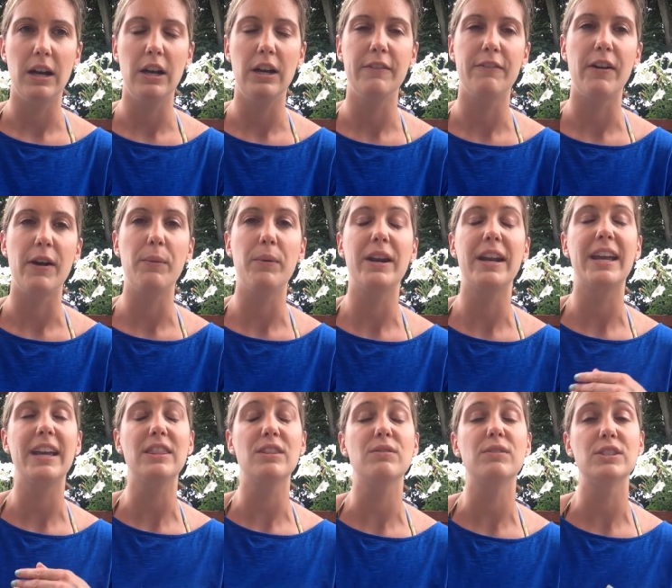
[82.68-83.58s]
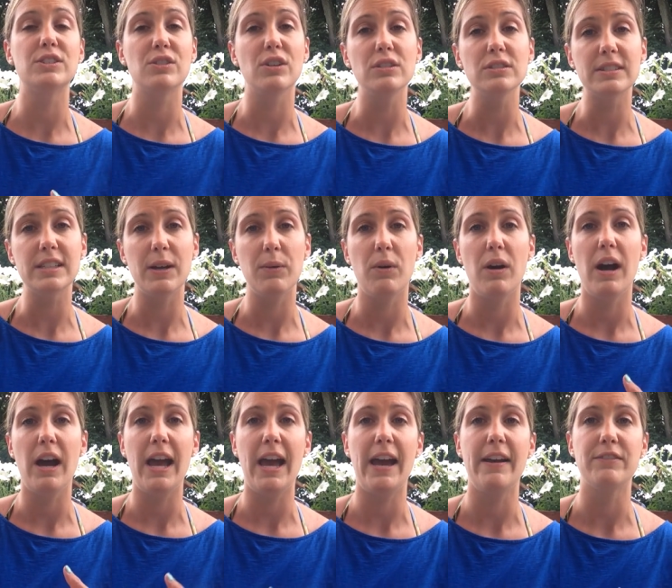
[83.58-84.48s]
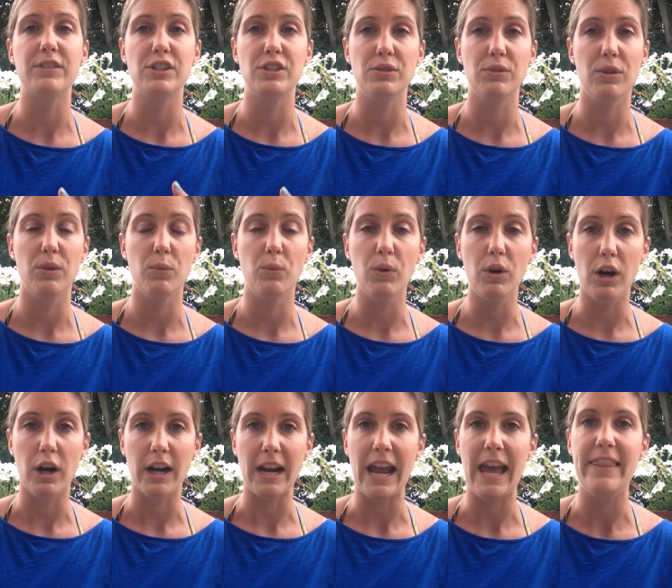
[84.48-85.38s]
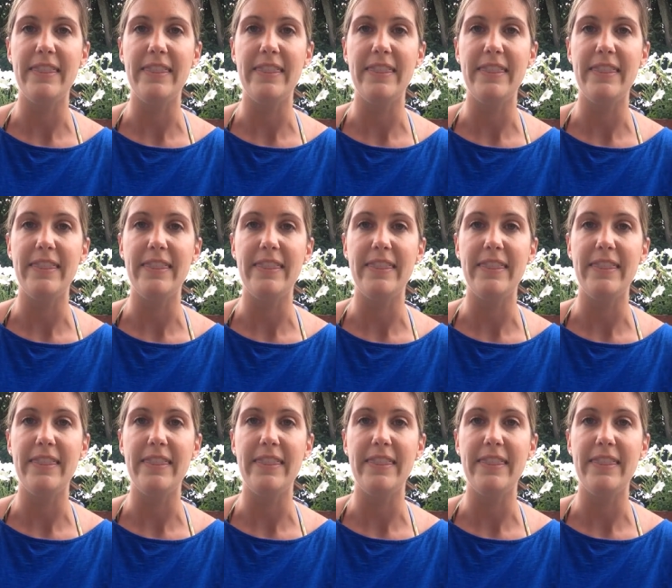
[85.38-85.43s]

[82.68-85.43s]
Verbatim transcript: if I want to get the results I want, I have to do the work.